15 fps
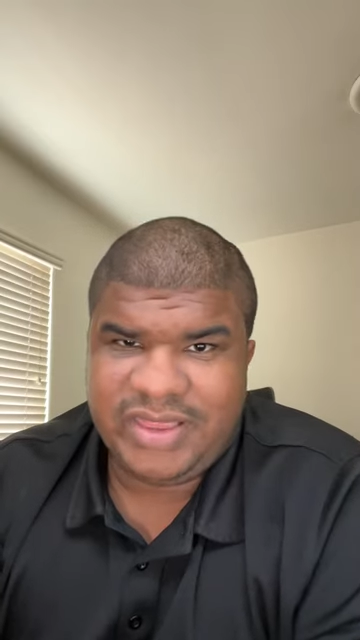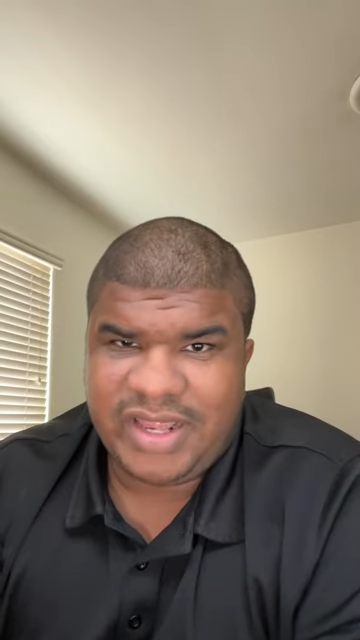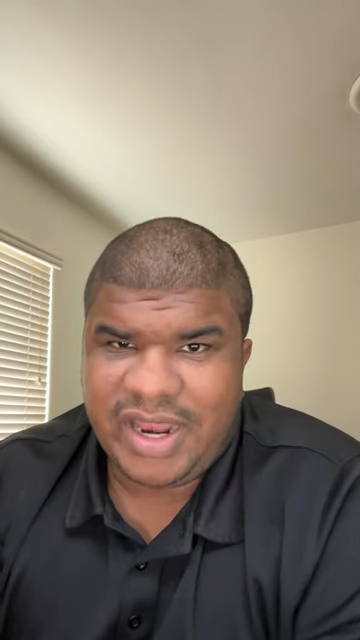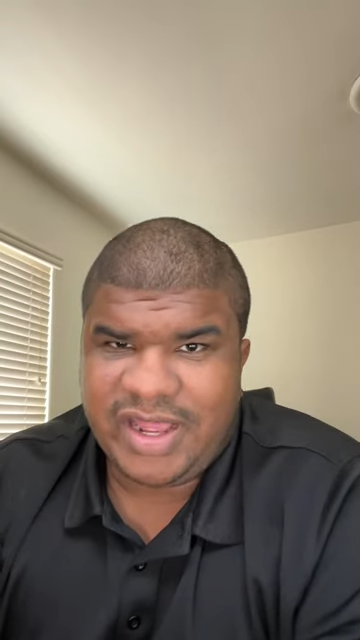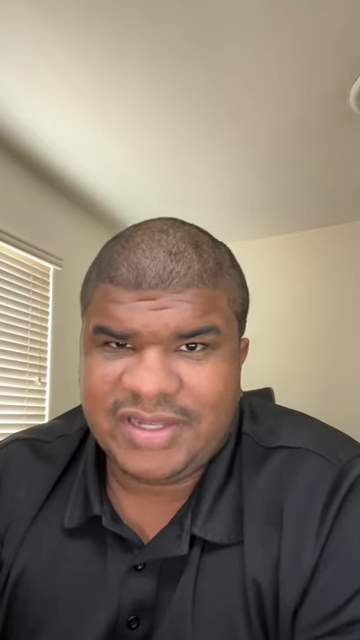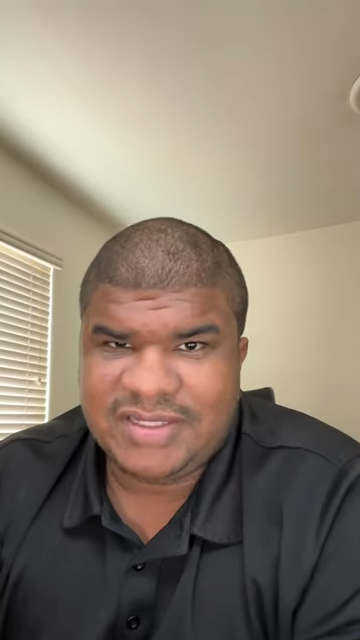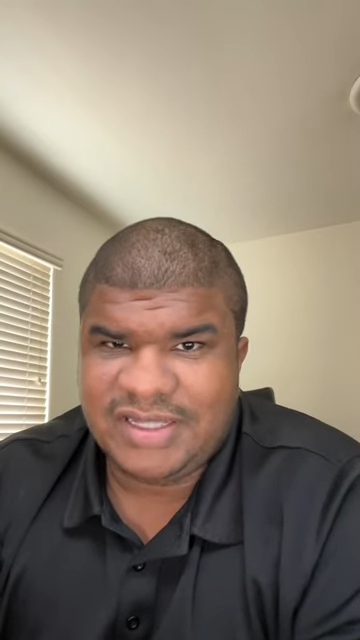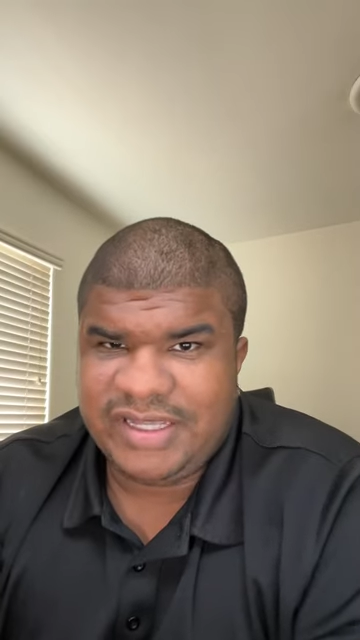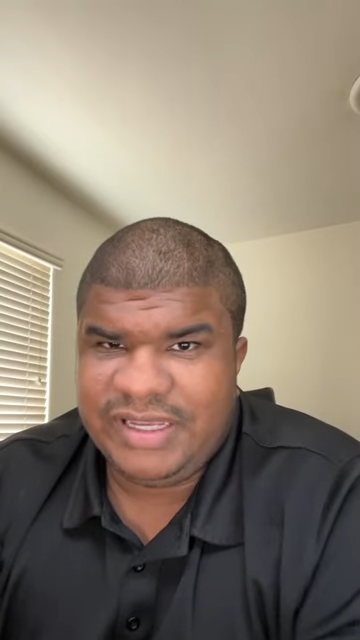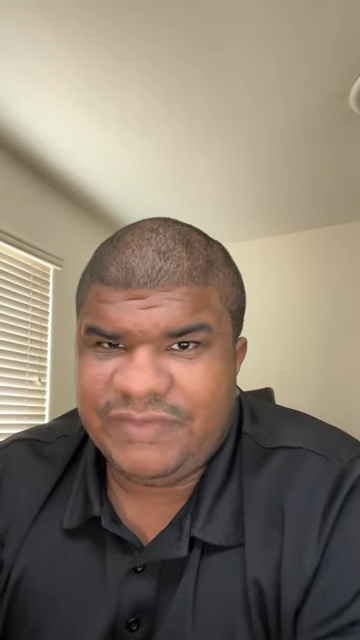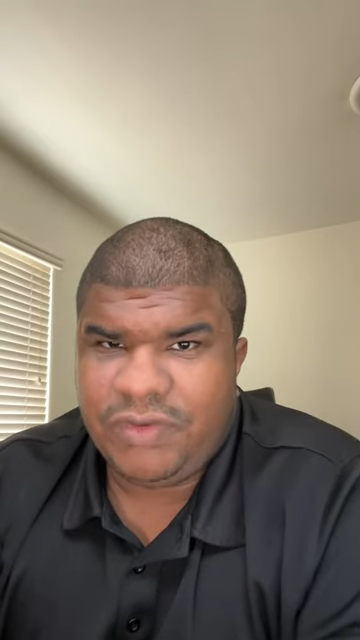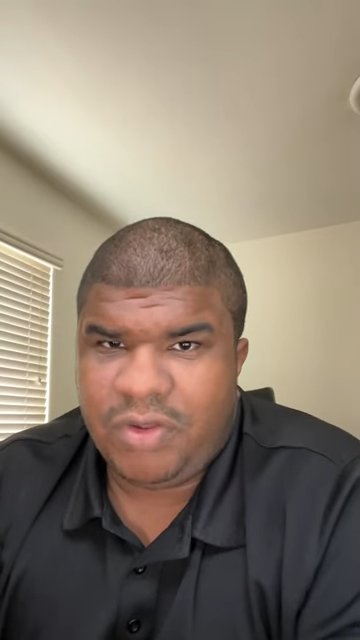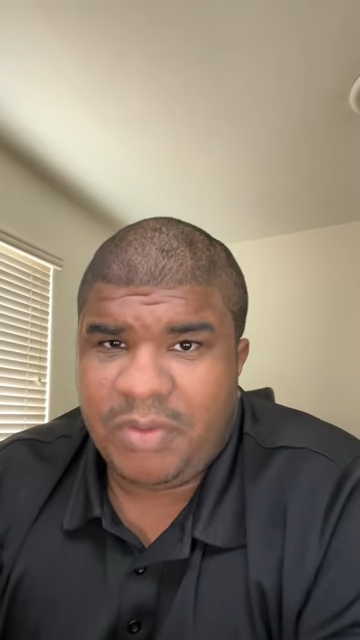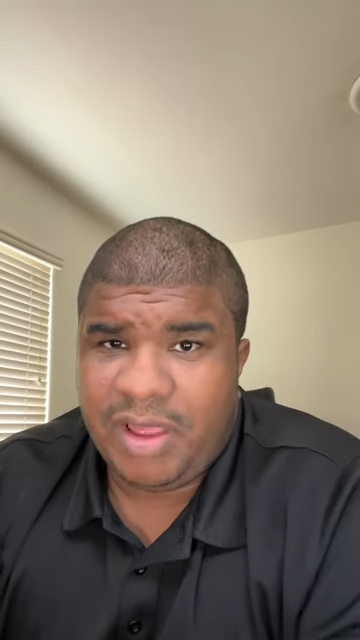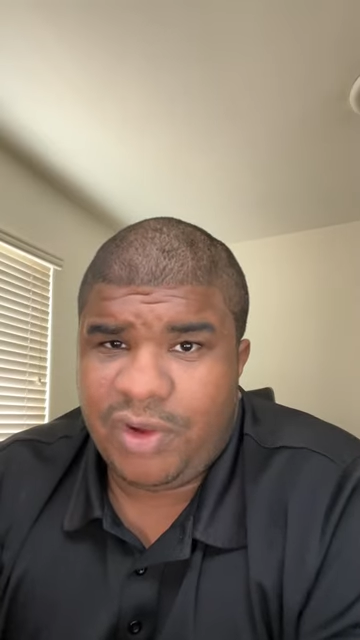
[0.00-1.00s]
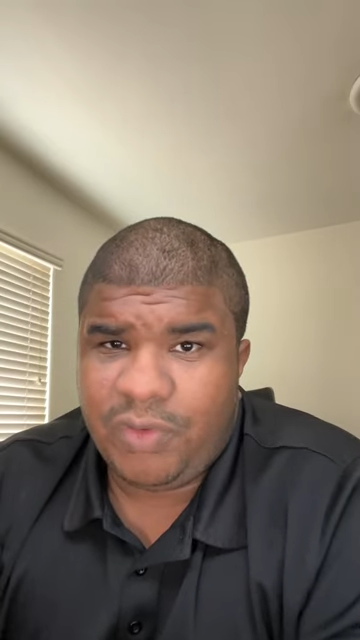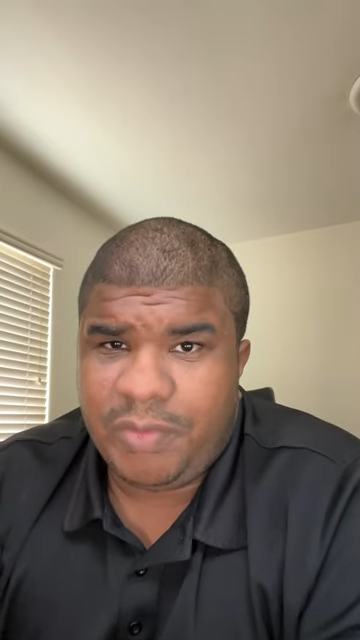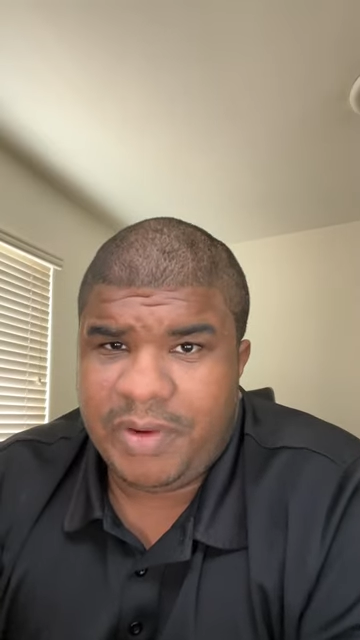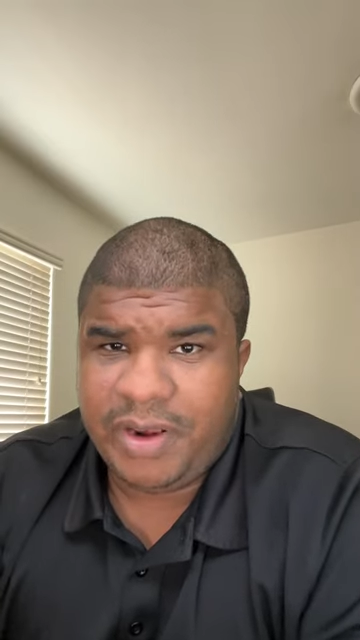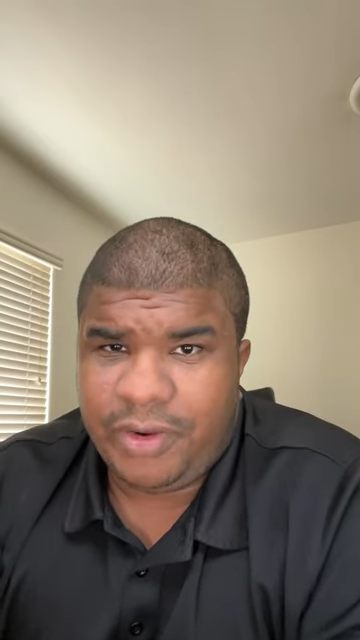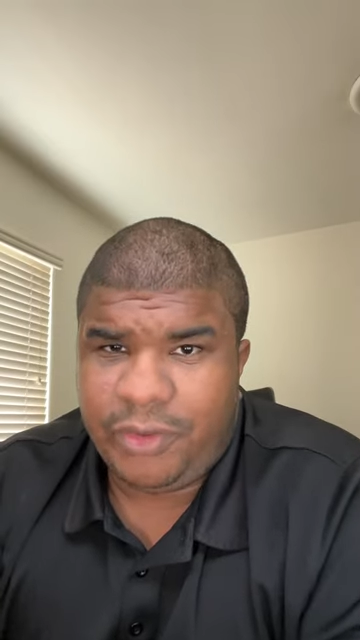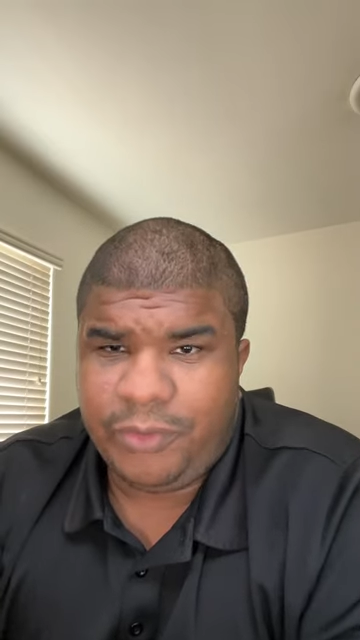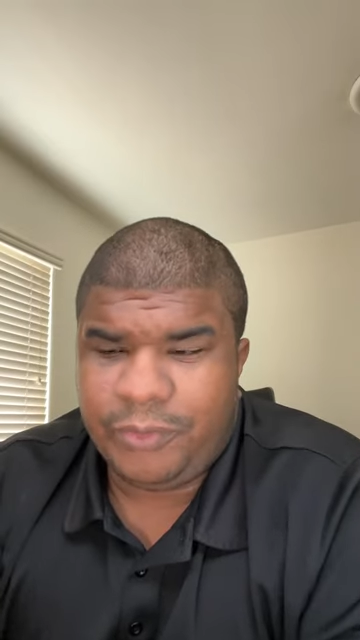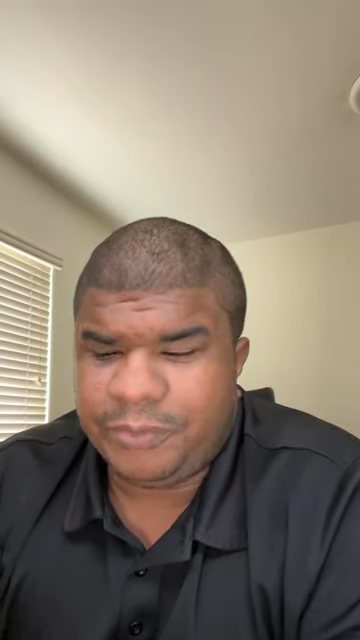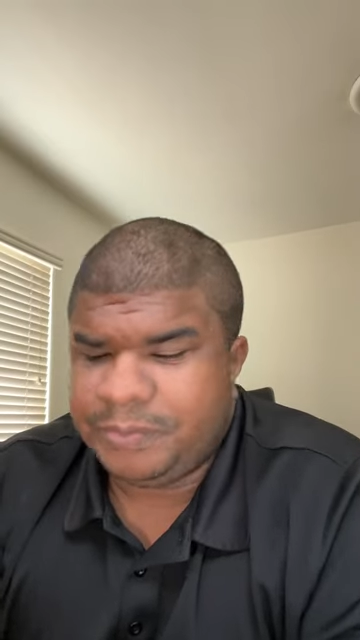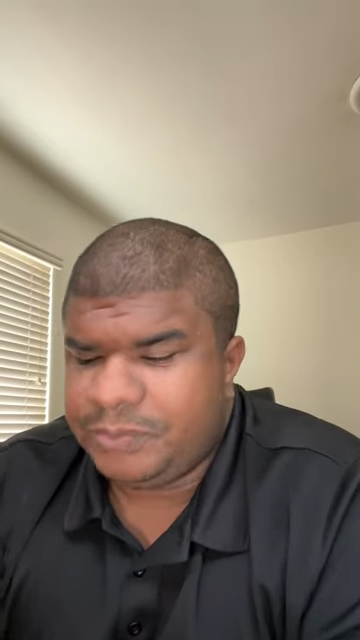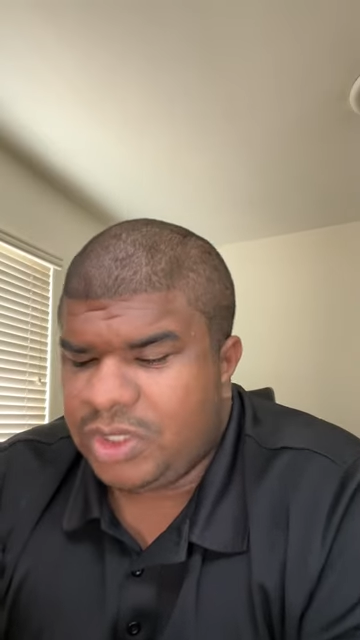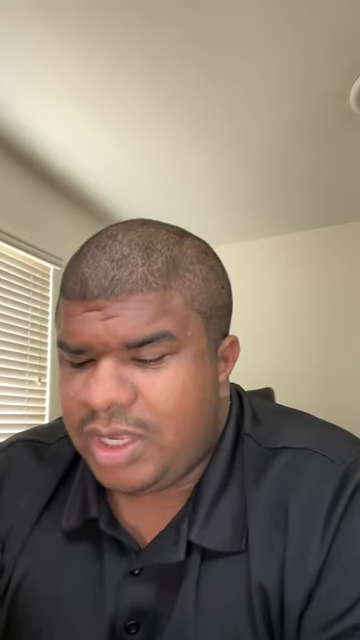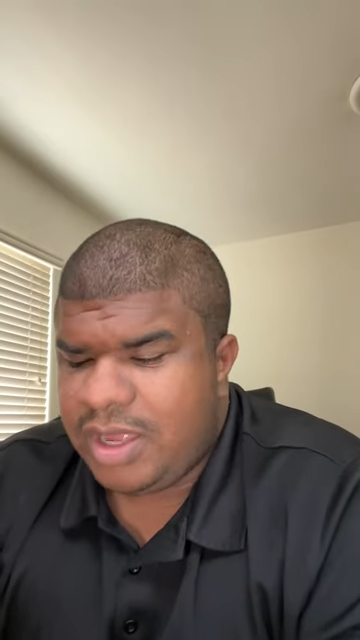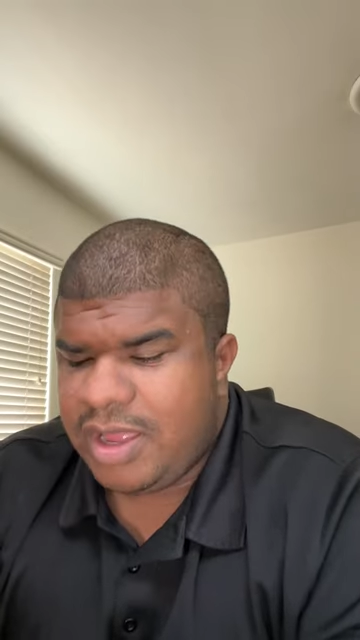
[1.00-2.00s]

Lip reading: that I got to leave all my equipment at home